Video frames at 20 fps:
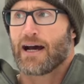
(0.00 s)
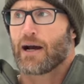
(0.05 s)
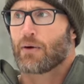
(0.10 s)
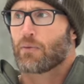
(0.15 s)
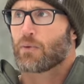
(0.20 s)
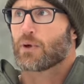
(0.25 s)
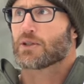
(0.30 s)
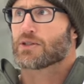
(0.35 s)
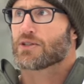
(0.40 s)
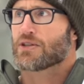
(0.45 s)
I
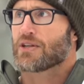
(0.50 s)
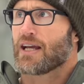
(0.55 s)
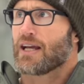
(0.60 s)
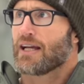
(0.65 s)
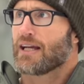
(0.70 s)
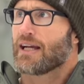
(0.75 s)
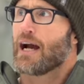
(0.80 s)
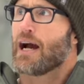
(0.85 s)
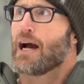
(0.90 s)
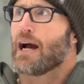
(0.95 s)
will
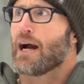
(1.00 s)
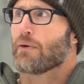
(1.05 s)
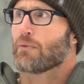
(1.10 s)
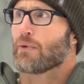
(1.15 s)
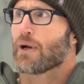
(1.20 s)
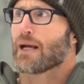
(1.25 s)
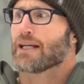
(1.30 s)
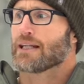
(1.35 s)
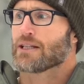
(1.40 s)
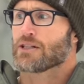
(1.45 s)
say I
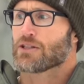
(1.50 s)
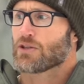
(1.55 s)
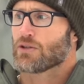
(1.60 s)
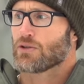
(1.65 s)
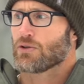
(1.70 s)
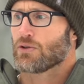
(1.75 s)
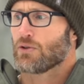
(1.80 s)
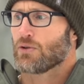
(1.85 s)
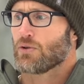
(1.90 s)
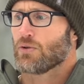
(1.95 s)
ran
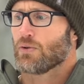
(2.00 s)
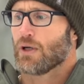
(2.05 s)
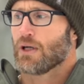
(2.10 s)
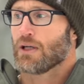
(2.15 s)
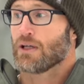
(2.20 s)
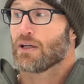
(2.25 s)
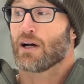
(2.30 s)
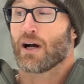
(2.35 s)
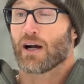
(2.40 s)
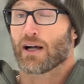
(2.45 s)
into
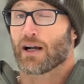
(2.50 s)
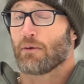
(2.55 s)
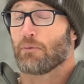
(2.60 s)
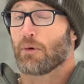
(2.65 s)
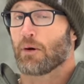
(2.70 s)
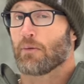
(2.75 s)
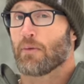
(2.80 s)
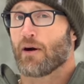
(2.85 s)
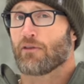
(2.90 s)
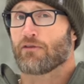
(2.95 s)
a
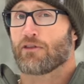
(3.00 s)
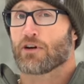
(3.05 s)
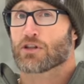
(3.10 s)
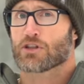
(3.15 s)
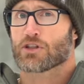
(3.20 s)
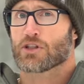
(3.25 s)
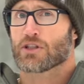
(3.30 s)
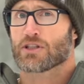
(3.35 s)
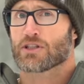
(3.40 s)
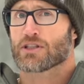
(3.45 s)
couple
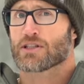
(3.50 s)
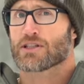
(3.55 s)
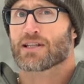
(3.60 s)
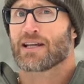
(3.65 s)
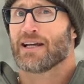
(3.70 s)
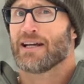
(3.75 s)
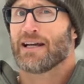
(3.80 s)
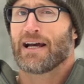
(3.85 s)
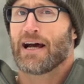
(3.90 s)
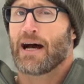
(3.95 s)
malfunctions.
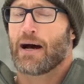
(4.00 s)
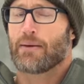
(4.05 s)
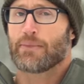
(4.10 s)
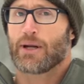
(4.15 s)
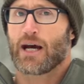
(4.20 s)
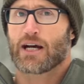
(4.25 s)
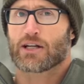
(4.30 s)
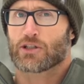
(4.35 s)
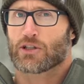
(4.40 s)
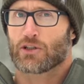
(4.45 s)
I'm
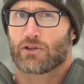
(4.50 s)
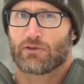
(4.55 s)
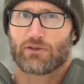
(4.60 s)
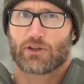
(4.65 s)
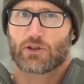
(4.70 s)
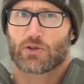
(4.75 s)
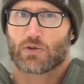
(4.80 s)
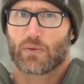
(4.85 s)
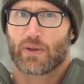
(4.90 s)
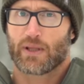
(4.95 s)
not sure if
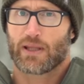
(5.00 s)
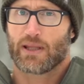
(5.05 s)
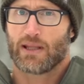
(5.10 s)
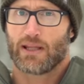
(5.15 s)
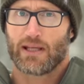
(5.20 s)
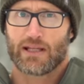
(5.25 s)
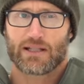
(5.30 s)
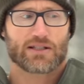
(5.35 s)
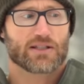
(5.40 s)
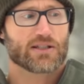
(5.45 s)
it was with
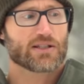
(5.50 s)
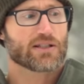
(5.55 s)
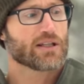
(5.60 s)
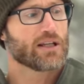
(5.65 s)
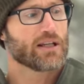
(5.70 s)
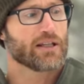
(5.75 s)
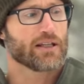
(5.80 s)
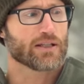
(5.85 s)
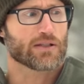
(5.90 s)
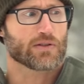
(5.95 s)
this,
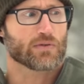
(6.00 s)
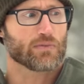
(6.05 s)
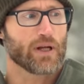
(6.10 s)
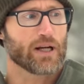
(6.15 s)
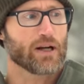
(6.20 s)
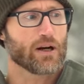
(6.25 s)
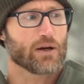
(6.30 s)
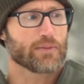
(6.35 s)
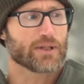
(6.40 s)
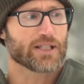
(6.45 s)
this
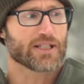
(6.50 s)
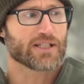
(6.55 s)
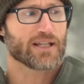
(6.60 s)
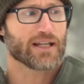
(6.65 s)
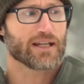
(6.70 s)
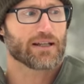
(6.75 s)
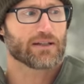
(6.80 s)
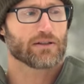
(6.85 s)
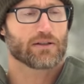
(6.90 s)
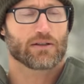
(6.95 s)
Red Army
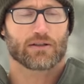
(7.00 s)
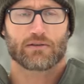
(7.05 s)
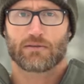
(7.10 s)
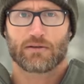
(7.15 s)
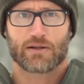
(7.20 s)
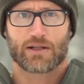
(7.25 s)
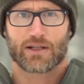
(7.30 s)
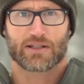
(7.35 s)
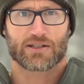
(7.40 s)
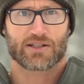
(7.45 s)
Standard,
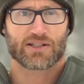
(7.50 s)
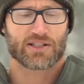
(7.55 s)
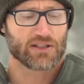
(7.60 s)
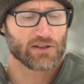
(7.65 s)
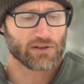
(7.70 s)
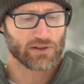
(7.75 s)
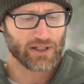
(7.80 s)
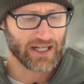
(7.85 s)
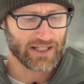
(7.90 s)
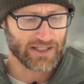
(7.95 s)

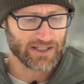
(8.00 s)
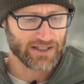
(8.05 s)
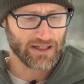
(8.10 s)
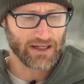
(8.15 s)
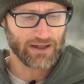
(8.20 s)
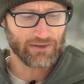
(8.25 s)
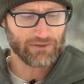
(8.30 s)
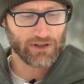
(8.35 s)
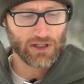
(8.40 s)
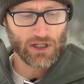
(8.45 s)
steel case
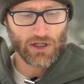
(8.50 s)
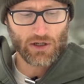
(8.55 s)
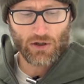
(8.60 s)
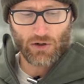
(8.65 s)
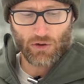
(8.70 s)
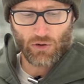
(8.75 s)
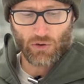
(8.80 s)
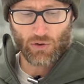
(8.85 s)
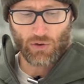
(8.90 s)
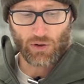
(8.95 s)
stuff,
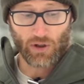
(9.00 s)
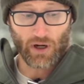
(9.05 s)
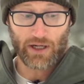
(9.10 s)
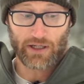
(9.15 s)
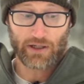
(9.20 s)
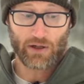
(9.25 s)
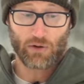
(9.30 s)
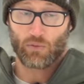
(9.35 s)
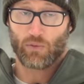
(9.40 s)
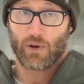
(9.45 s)
or I
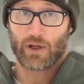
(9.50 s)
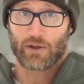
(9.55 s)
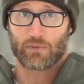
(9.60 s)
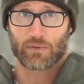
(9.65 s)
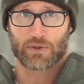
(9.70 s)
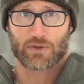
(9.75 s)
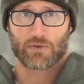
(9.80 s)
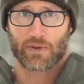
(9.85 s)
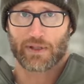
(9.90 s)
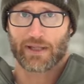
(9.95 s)
know one
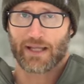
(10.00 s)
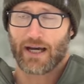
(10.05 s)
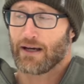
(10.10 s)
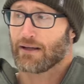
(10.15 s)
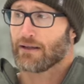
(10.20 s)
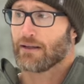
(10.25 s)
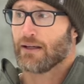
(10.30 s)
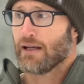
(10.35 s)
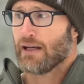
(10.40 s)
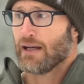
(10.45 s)
was with
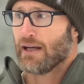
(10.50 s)
that.